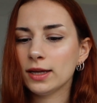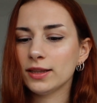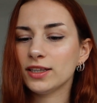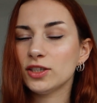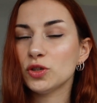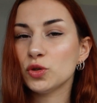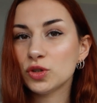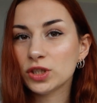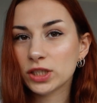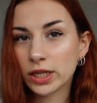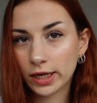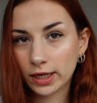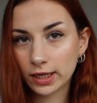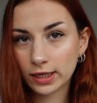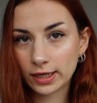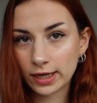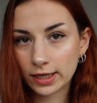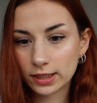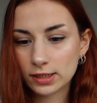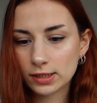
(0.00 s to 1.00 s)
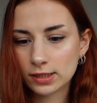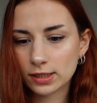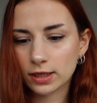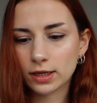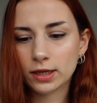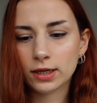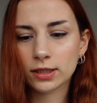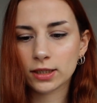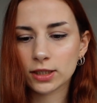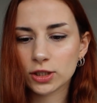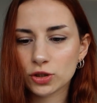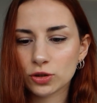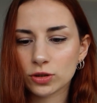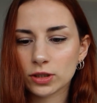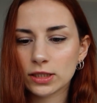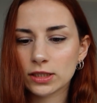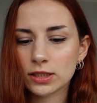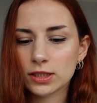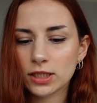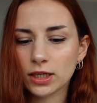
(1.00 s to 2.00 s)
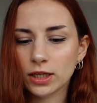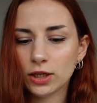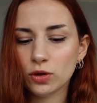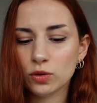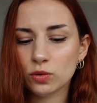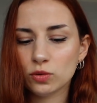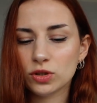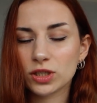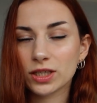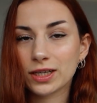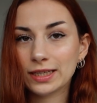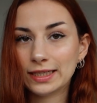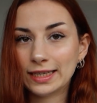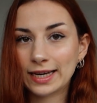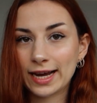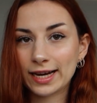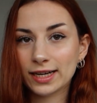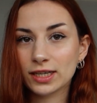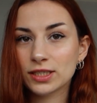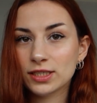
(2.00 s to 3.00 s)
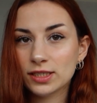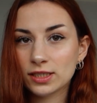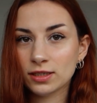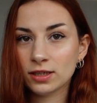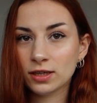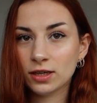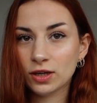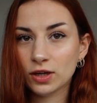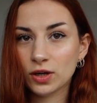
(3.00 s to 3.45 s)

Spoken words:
that you stay connected and that you continue to connect